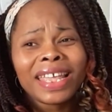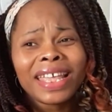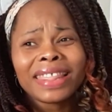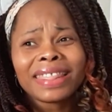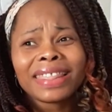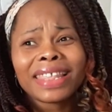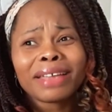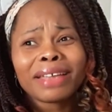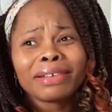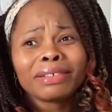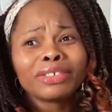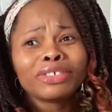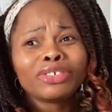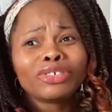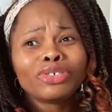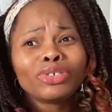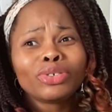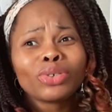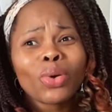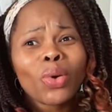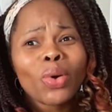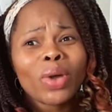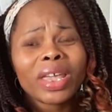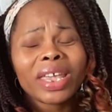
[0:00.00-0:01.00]
There is
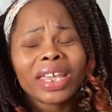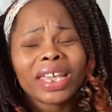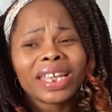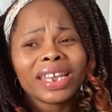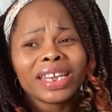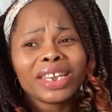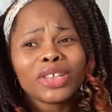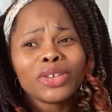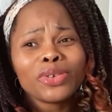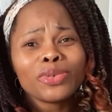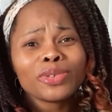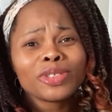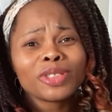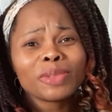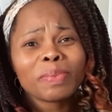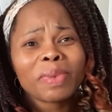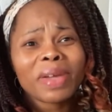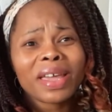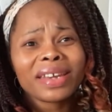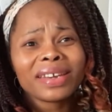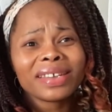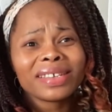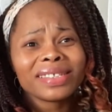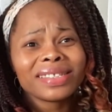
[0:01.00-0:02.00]
joy in you
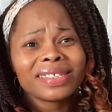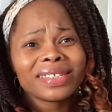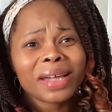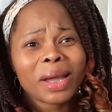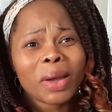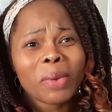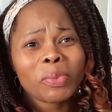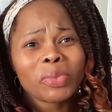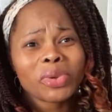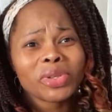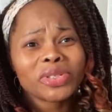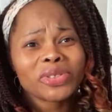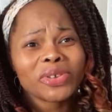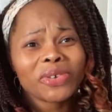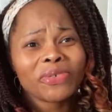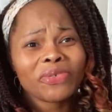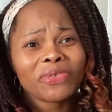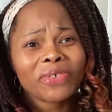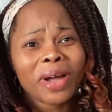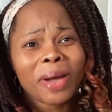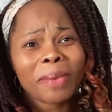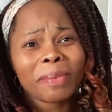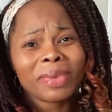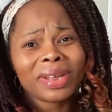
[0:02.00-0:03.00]
spending time with your
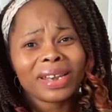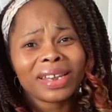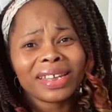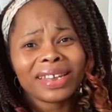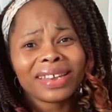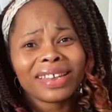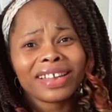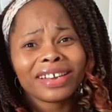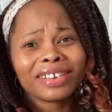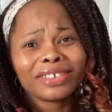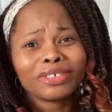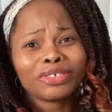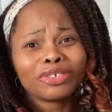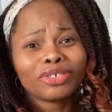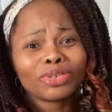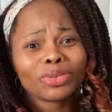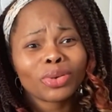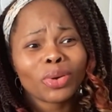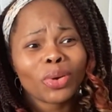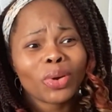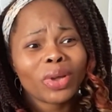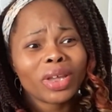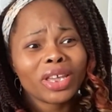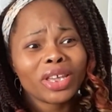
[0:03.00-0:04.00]
family. There is
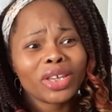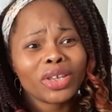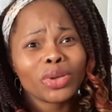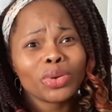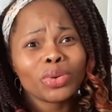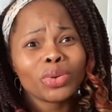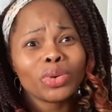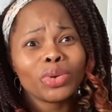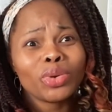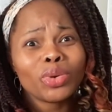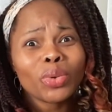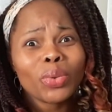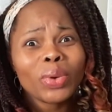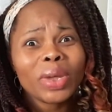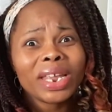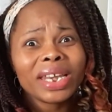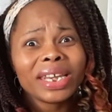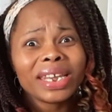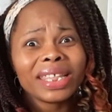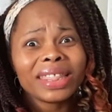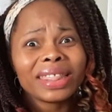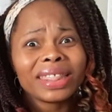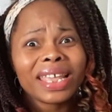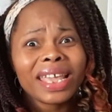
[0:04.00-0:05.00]
joy in you doing
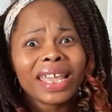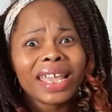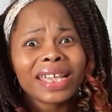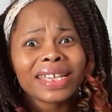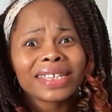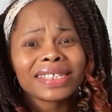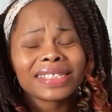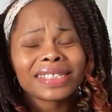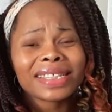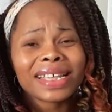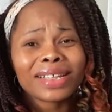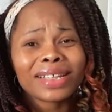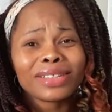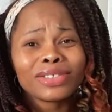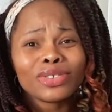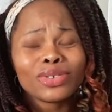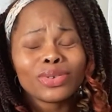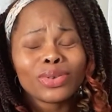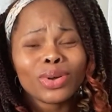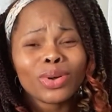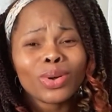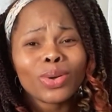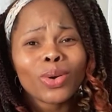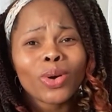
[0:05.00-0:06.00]
the things that
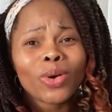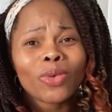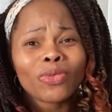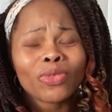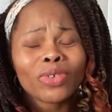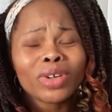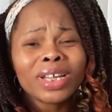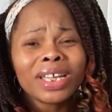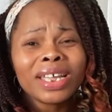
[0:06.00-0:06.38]
you love.